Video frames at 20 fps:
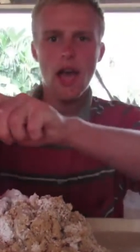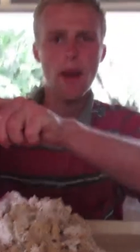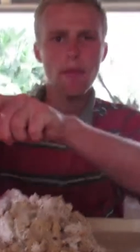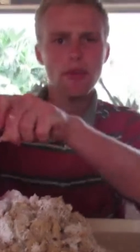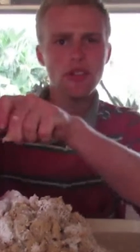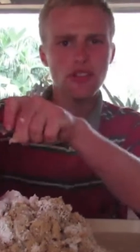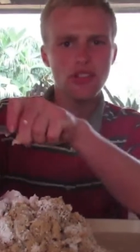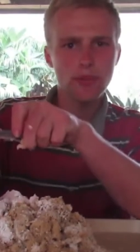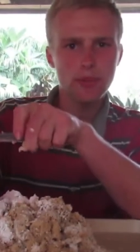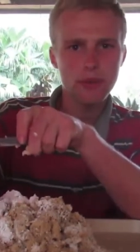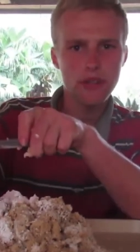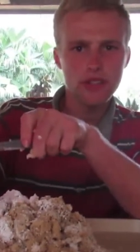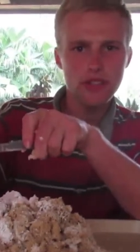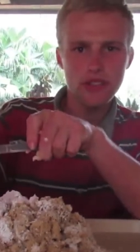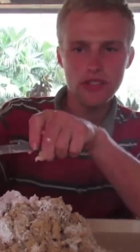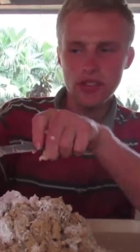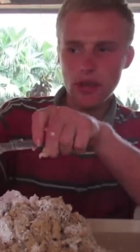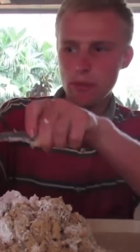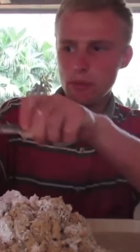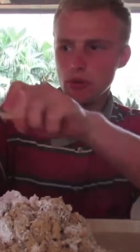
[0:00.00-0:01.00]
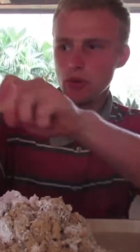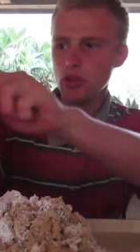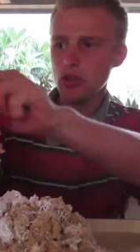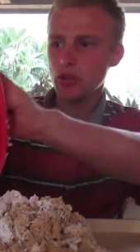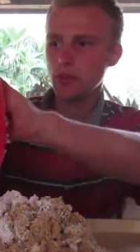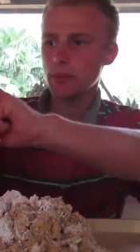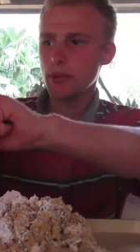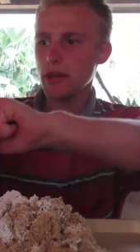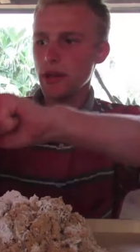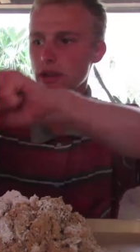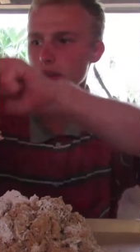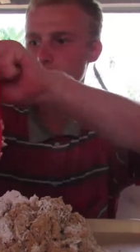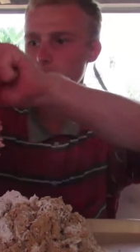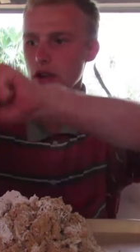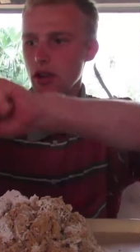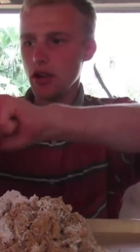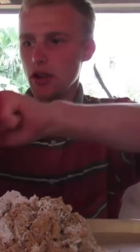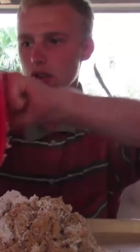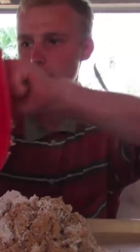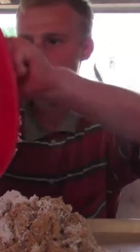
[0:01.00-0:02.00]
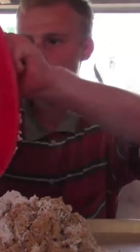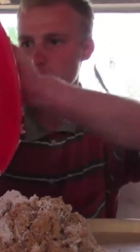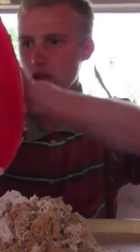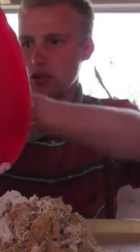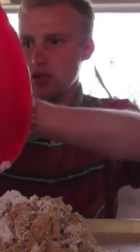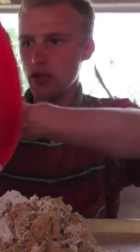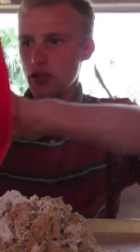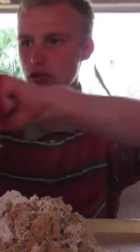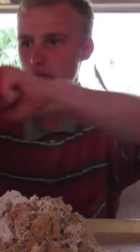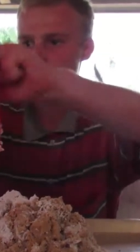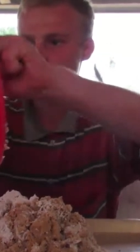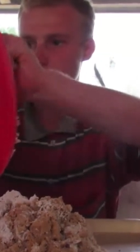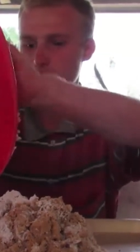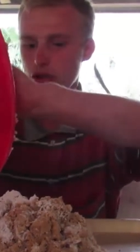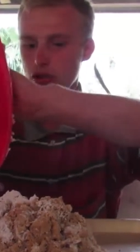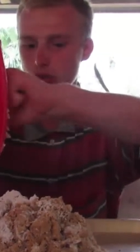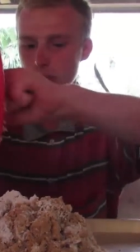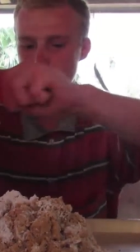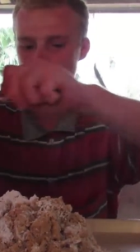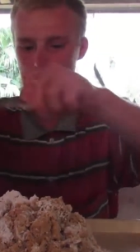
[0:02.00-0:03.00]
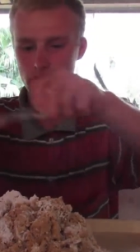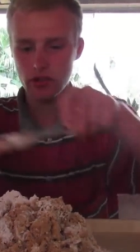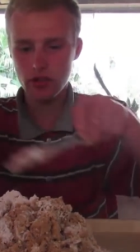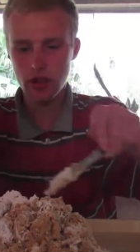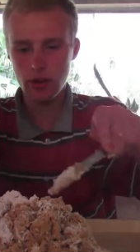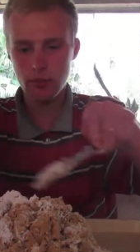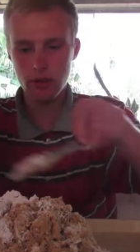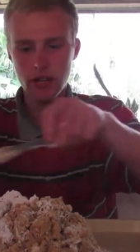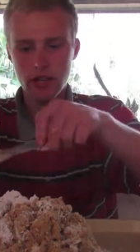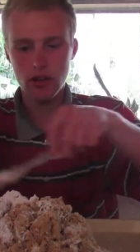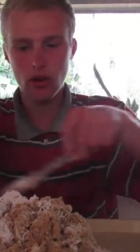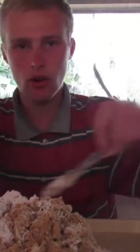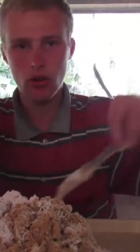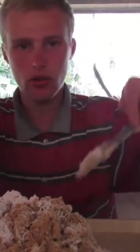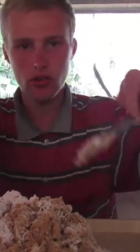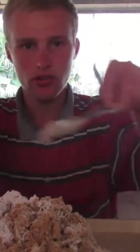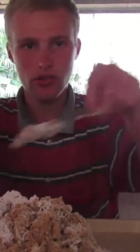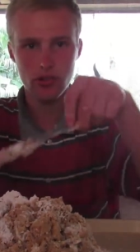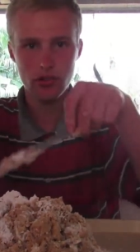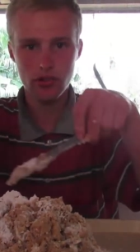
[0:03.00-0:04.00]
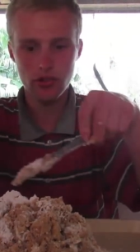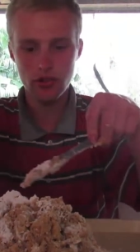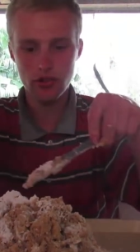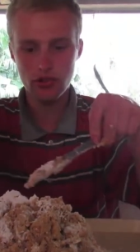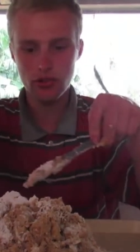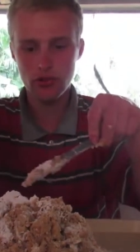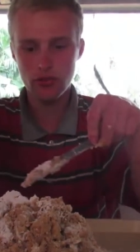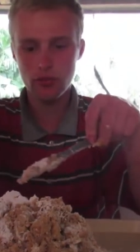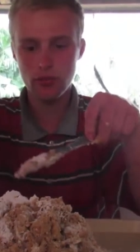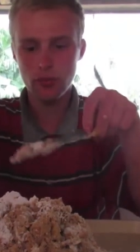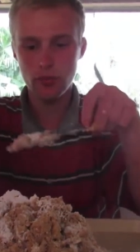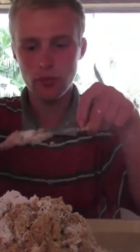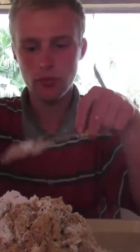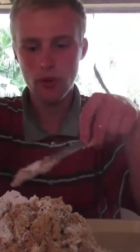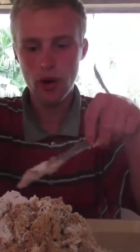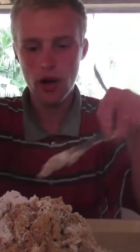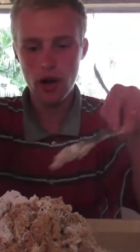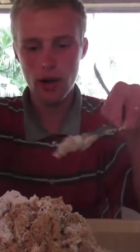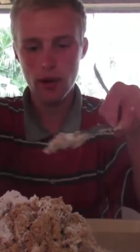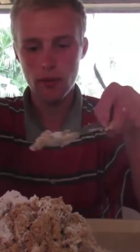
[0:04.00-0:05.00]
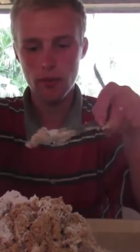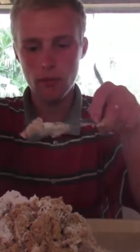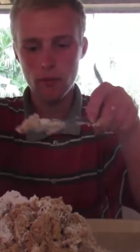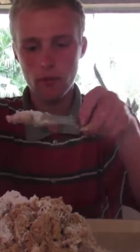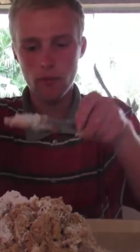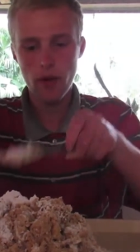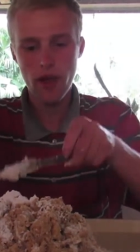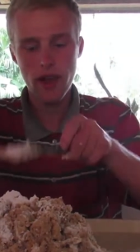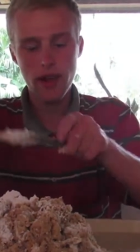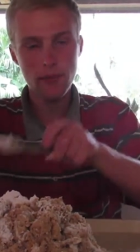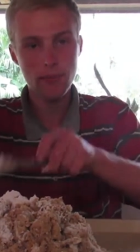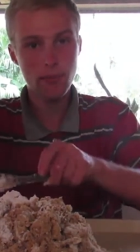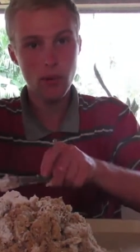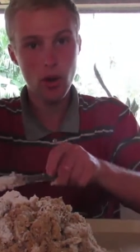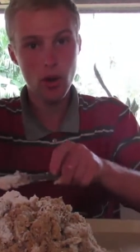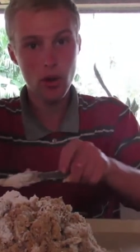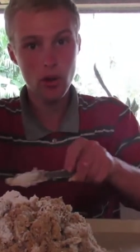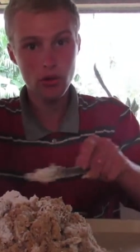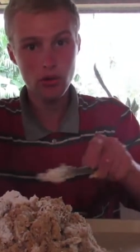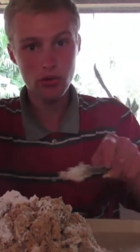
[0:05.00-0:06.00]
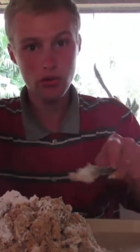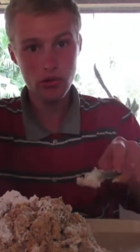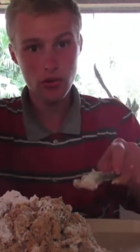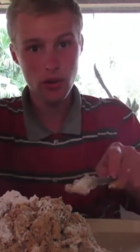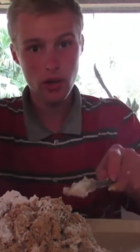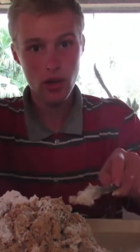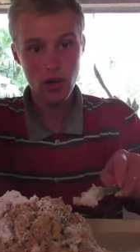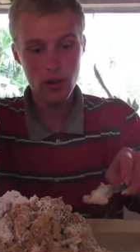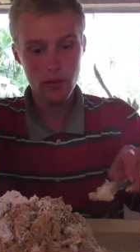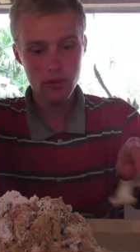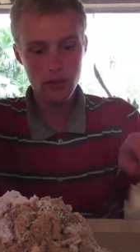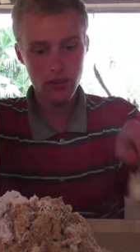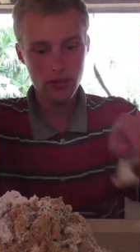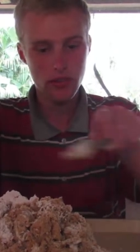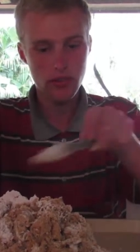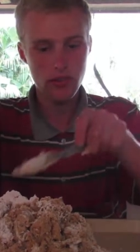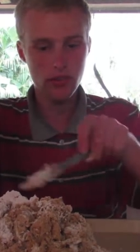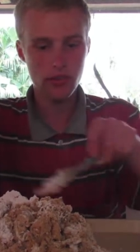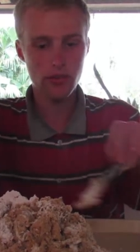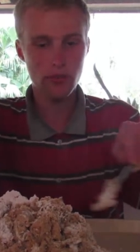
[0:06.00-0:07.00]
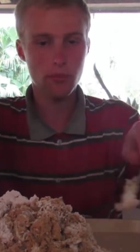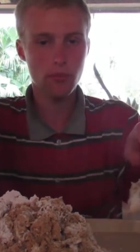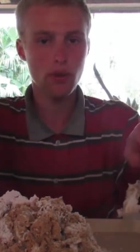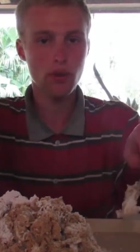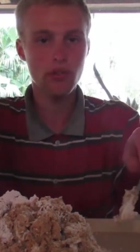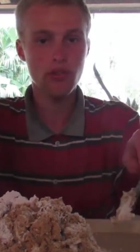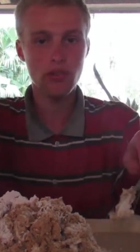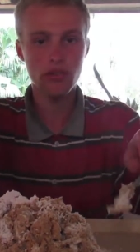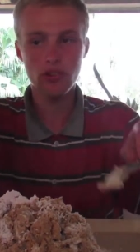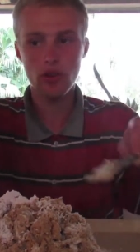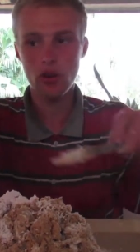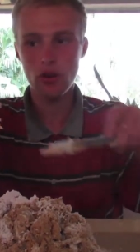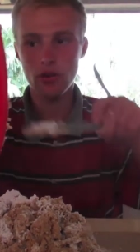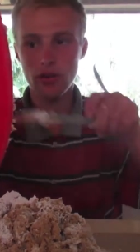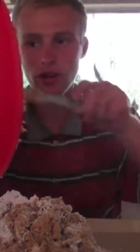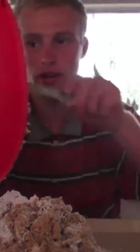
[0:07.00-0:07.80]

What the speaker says: I'm going to speed this up a little bit to show you. Basically, I'm going to get all this into 8 balls. Take this and put this all in